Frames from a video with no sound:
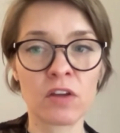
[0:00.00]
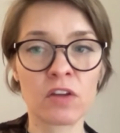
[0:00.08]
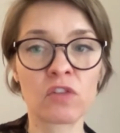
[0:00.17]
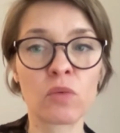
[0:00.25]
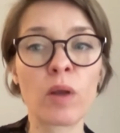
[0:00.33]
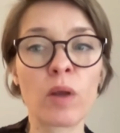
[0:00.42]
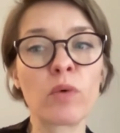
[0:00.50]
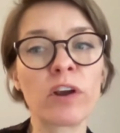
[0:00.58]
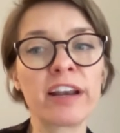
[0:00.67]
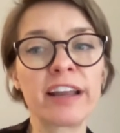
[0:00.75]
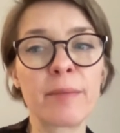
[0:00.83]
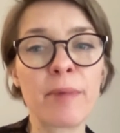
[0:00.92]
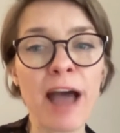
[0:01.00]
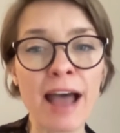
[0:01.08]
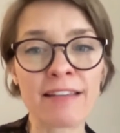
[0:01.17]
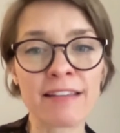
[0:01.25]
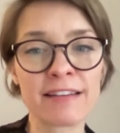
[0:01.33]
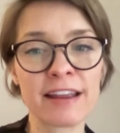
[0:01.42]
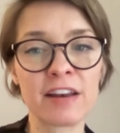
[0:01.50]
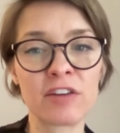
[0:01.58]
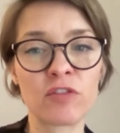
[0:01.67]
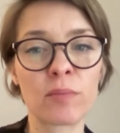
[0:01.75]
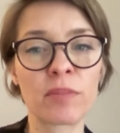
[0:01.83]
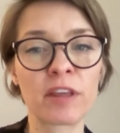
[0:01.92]
So when we're incapacitated
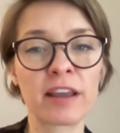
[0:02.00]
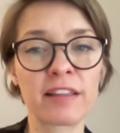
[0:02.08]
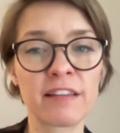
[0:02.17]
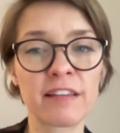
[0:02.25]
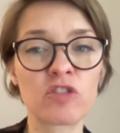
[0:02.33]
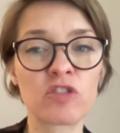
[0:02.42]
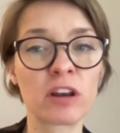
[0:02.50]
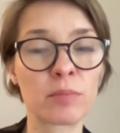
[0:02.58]
from the consumption